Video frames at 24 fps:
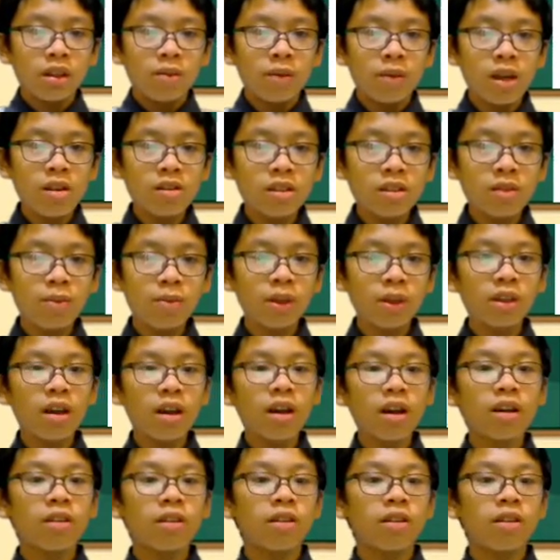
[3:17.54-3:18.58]
By using
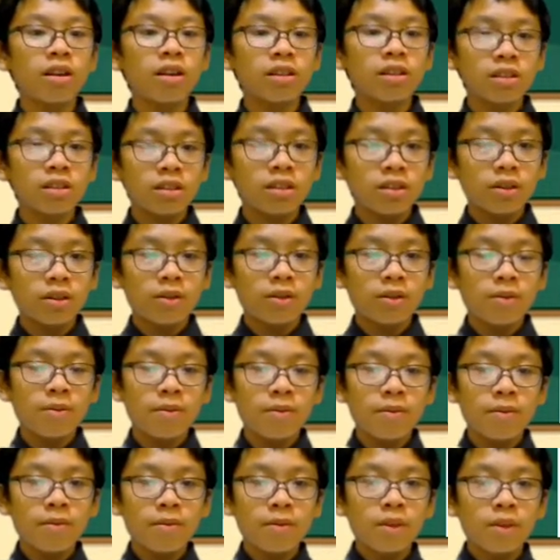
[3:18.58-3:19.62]
Pythagoras,
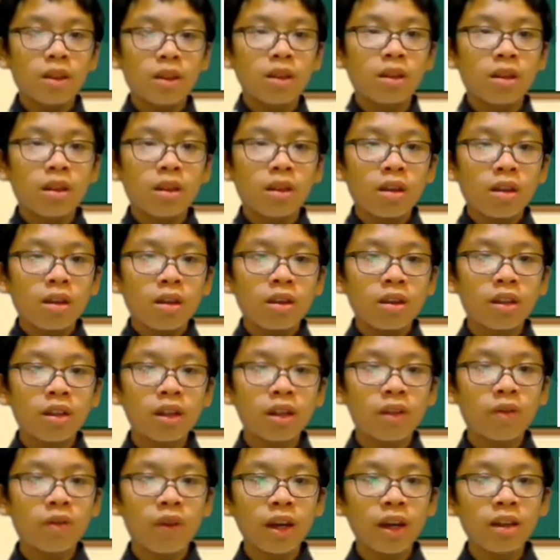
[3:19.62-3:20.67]
you
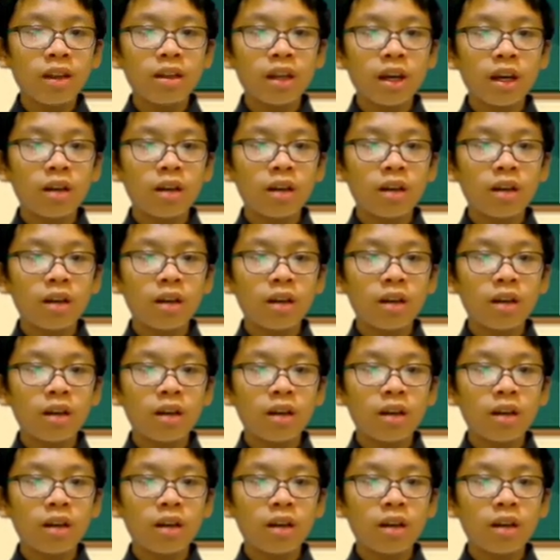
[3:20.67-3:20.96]
can find